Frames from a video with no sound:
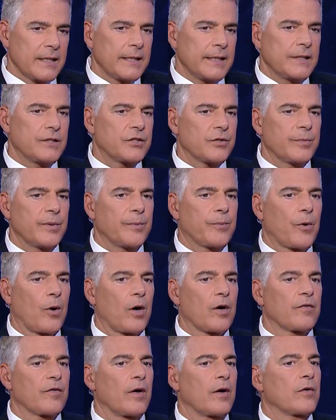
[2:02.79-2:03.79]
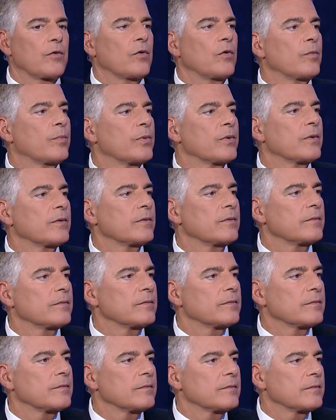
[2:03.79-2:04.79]
he should be part of our group,
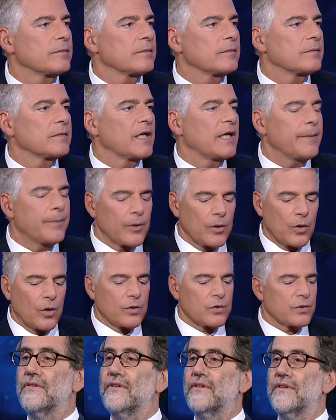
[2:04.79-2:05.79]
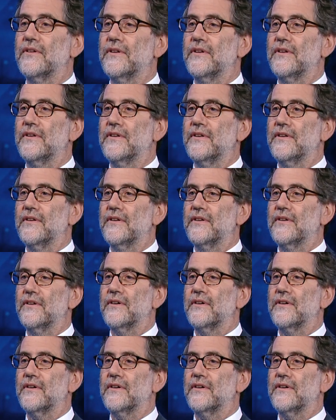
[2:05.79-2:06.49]
yes. he belongs with us, you